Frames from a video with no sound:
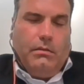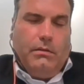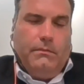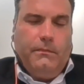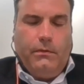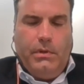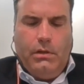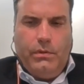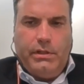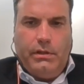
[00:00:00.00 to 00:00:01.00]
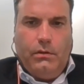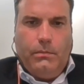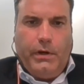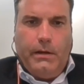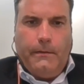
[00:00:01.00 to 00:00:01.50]
I mean, for me, it was a
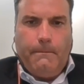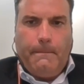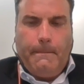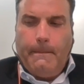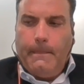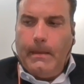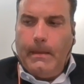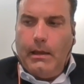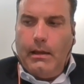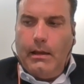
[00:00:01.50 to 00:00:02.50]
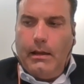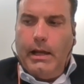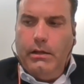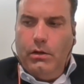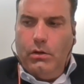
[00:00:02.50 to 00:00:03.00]
no-brainer.
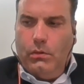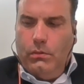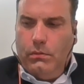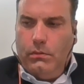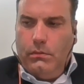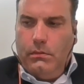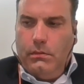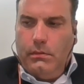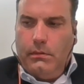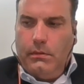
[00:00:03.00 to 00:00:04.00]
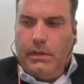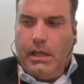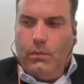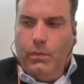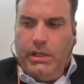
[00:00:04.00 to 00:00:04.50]
I know
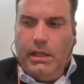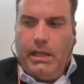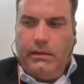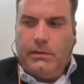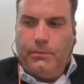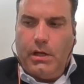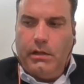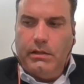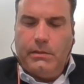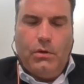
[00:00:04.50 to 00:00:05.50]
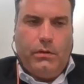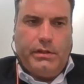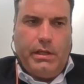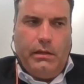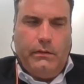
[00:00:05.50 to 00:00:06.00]
that we can get this product in
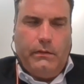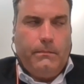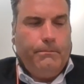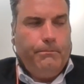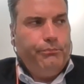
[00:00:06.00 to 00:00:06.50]
smokers' hands.